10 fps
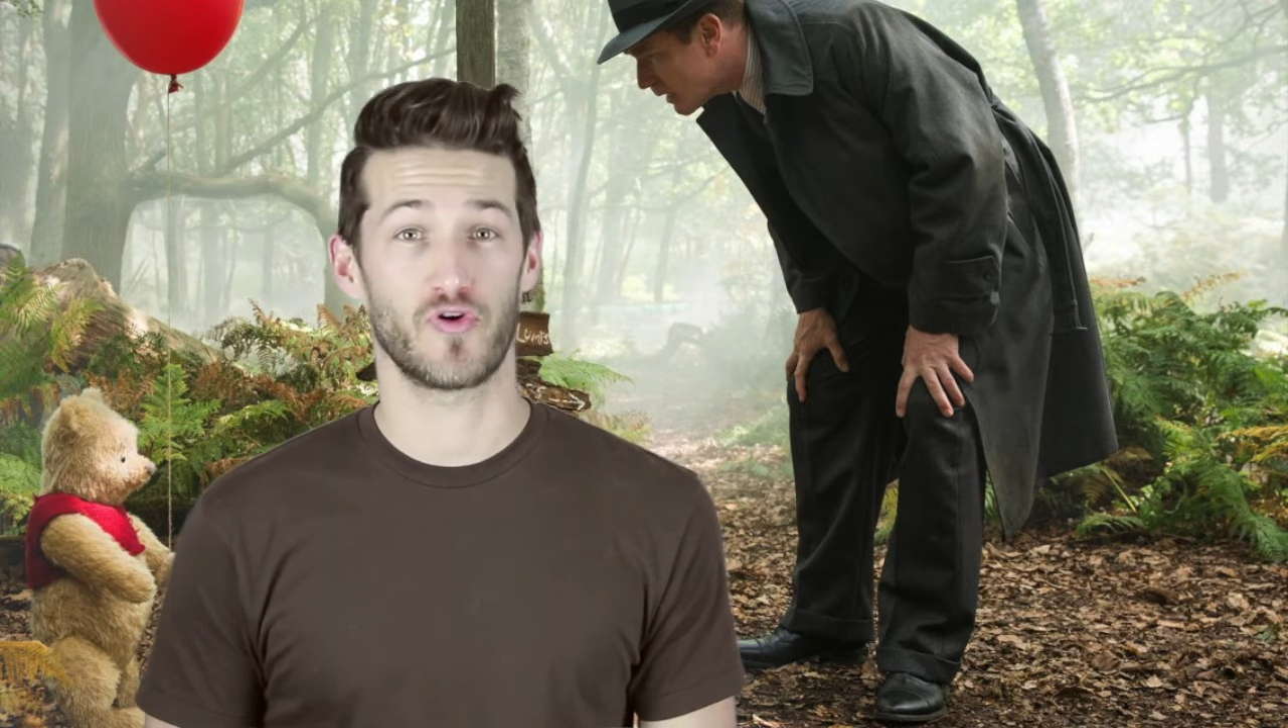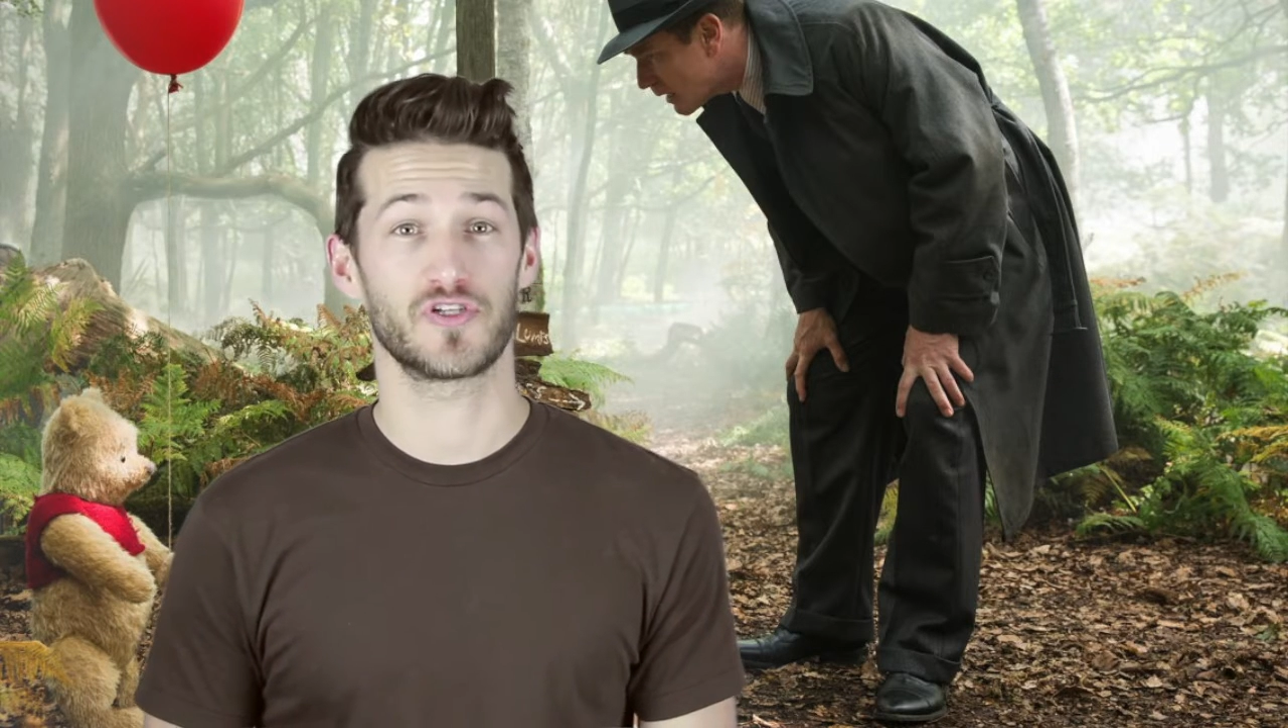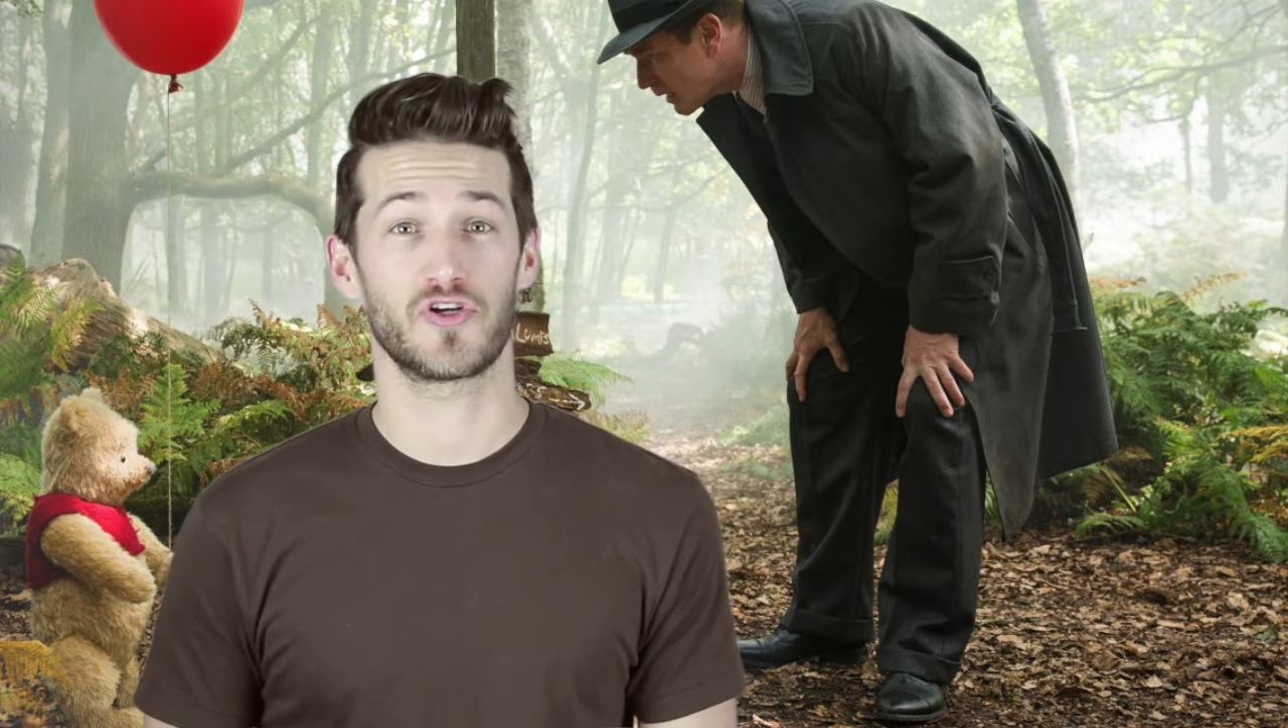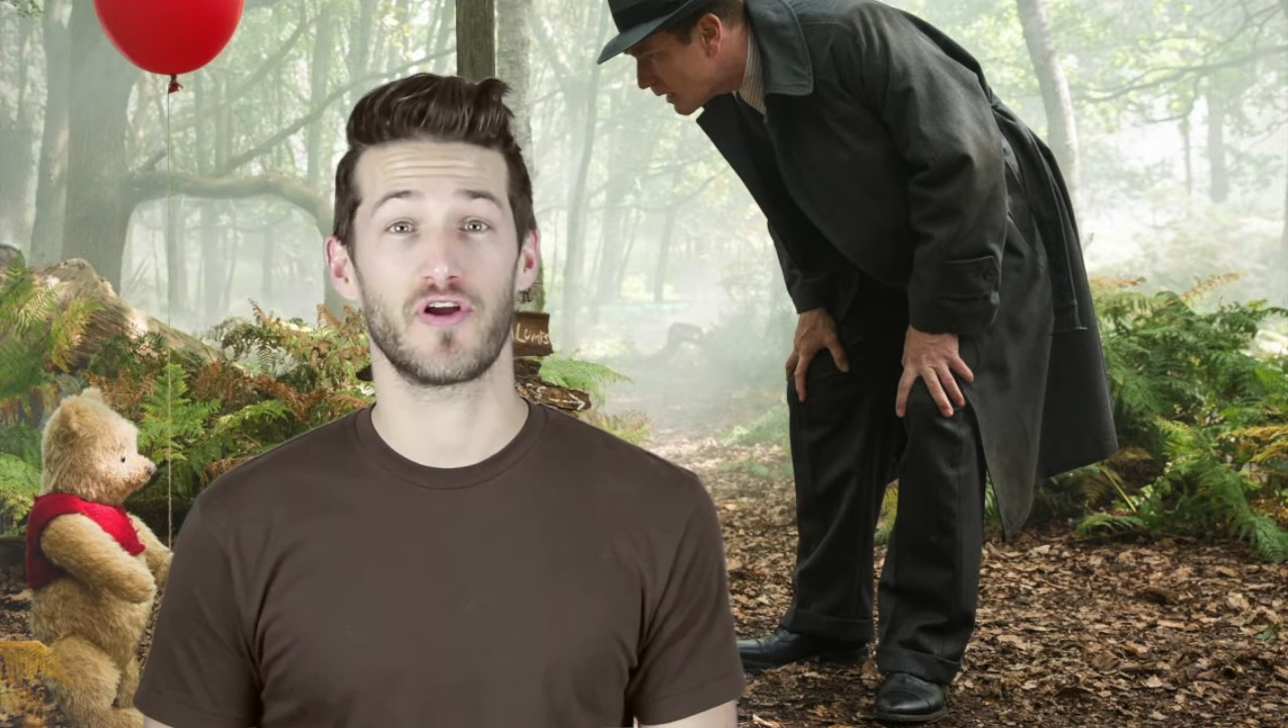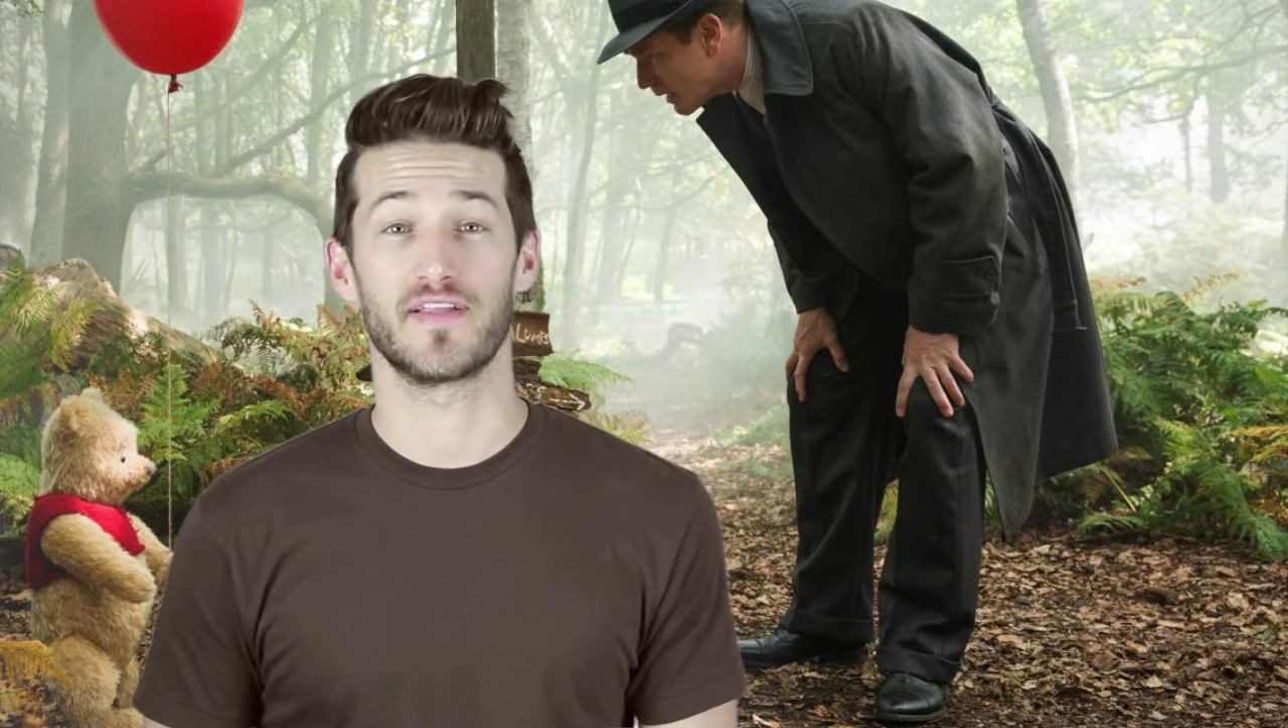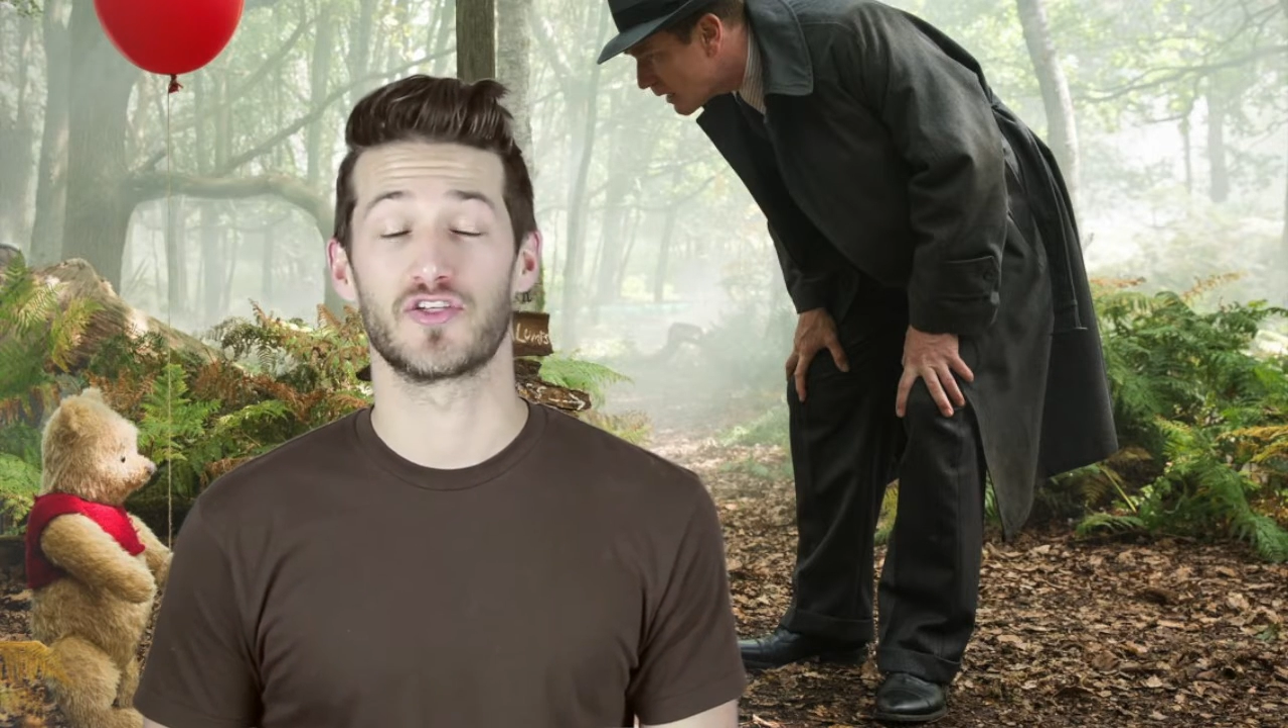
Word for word: Forster